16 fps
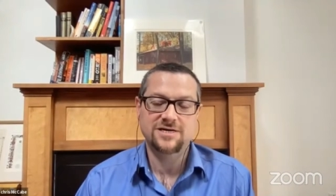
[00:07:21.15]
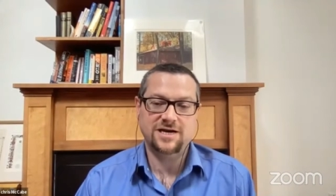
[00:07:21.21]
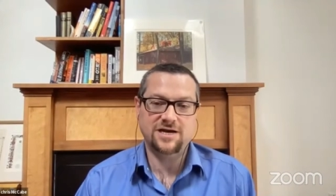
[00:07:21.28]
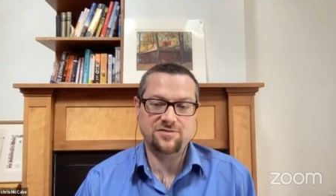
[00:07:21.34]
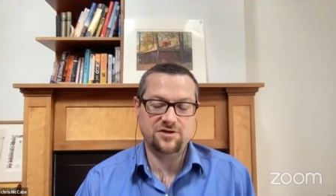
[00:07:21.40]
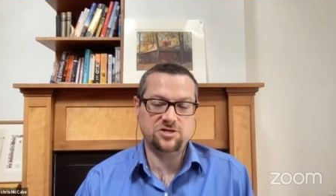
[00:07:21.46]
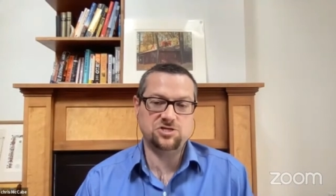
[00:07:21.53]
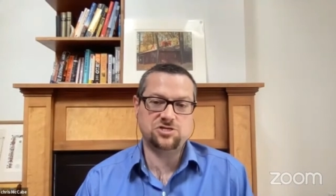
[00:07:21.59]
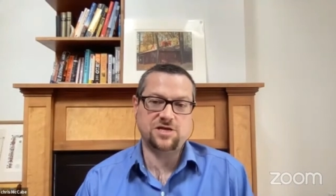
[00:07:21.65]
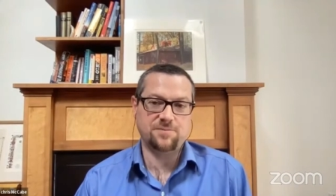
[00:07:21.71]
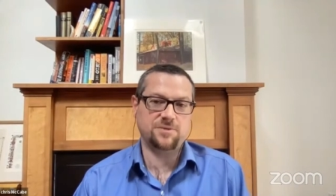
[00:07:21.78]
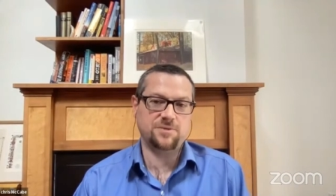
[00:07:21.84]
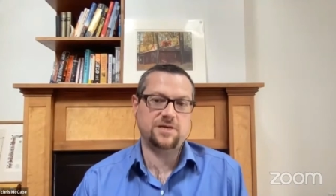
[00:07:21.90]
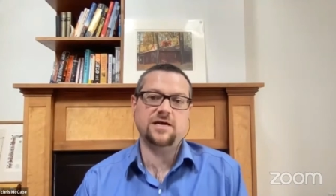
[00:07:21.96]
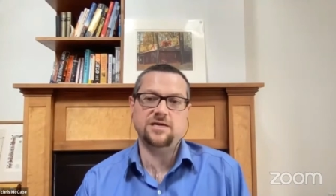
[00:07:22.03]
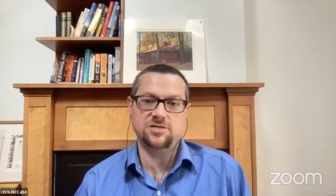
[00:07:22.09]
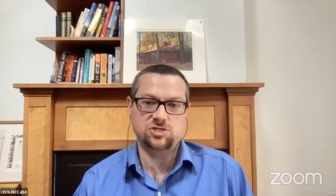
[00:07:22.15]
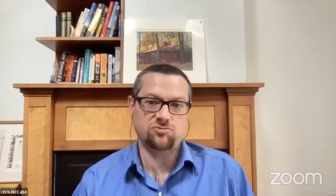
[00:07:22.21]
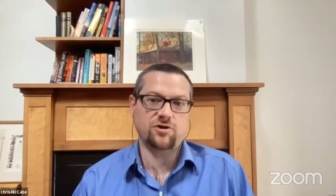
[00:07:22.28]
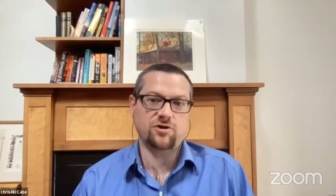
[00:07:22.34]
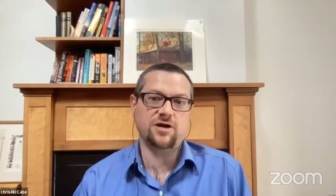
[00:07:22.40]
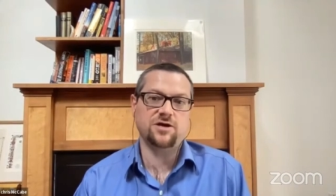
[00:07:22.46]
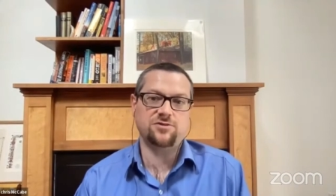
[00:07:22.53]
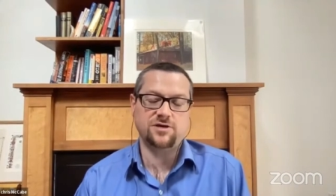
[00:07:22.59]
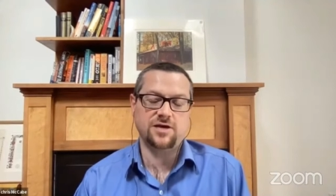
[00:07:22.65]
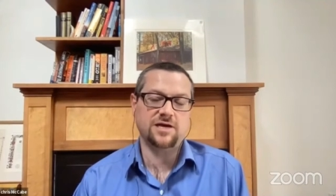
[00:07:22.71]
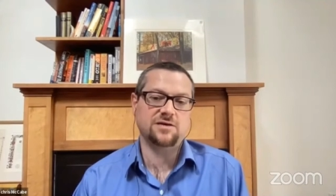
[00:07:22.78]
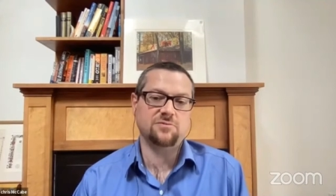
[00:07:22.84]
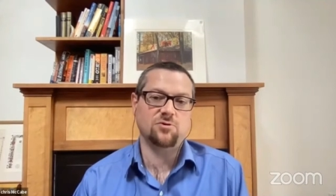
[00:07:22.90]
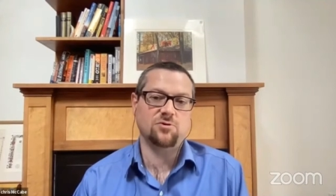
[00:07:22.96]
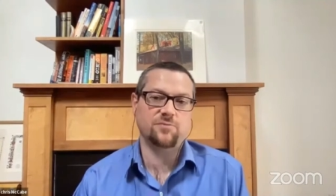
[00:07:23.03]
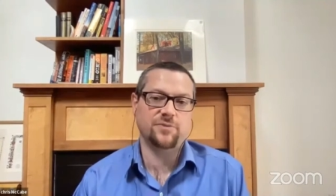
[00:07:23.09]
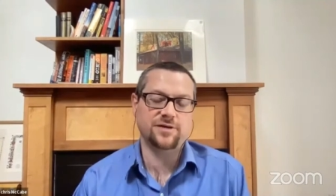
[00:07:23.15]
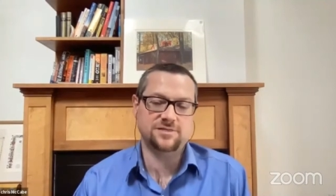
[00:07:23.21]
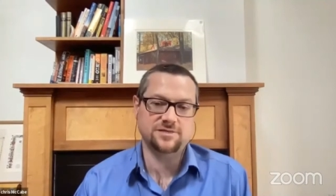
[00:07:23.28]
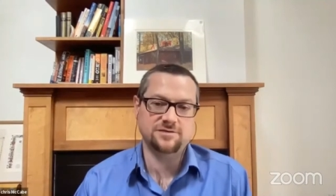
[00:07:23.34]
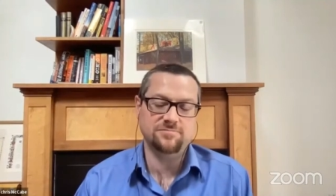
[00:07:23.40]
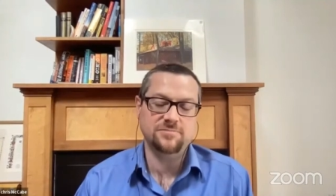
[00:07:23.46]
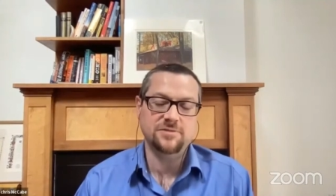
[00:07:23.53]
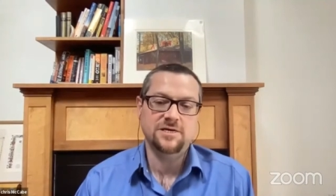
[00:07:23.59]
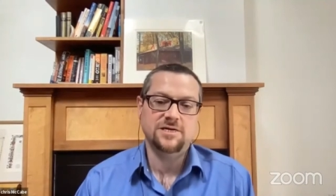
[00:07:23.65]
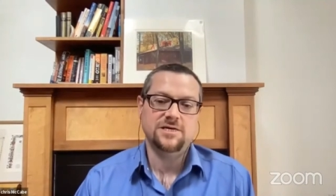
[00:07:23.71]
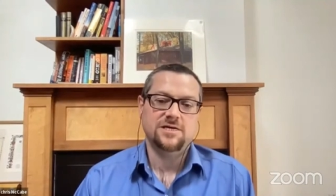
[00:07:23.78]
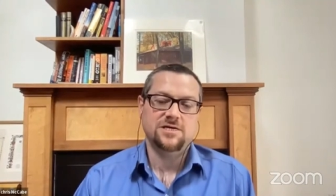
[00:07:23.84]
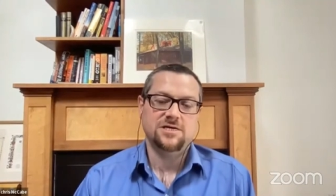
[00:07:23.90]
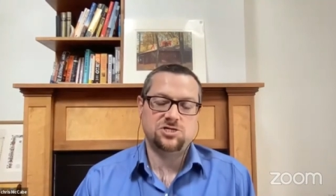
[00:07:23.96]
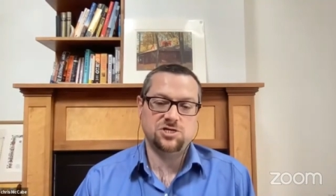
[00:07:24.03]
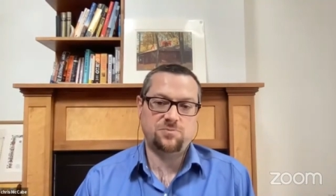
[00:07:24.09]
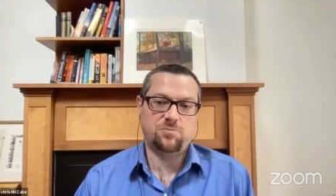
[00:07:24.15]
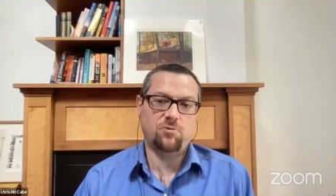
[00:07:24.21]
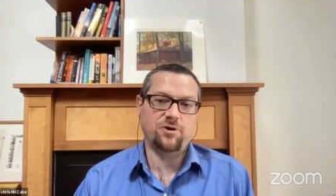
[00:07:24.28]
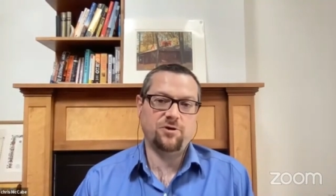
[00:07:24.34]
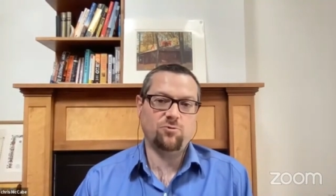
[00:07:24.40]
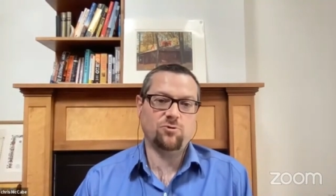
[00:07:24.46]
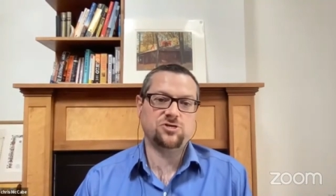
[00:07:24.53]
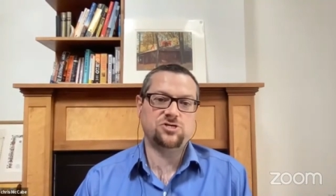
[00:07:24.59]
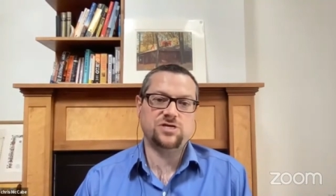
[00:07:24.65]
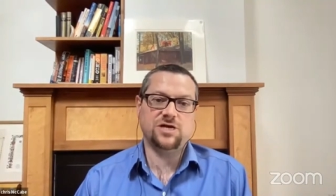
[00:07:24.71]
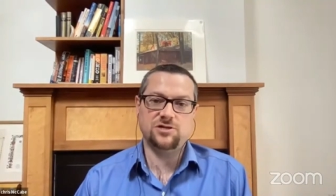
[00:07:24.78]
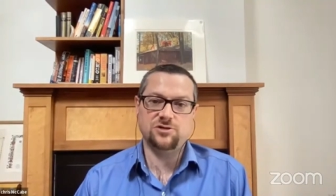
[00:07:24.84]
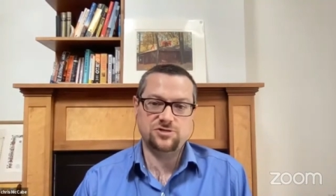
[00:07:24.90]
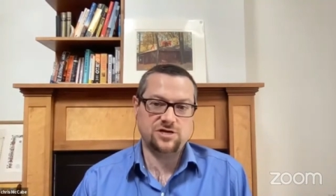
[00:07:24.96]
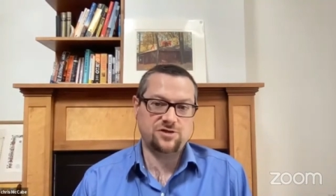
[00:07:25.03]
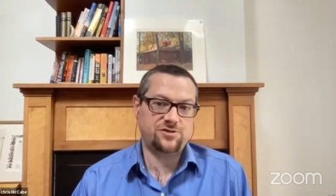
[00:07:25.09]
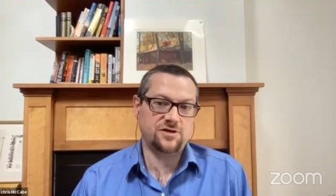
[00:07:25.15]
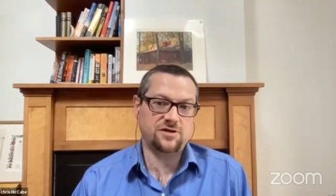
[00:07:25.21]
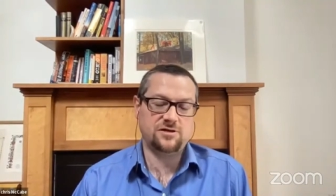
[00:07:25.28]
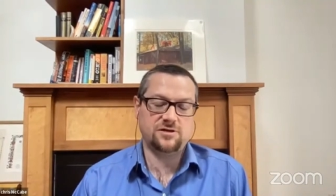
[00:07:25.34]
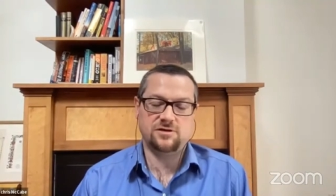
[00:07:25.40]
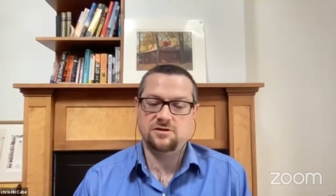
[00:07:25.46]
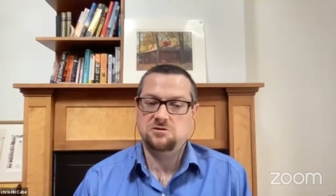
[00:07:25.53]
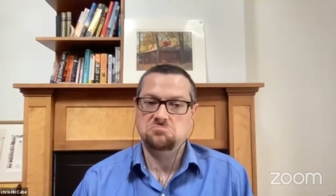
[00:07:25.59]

and they just kept gaining strength gaining momentum to the point where sellers i think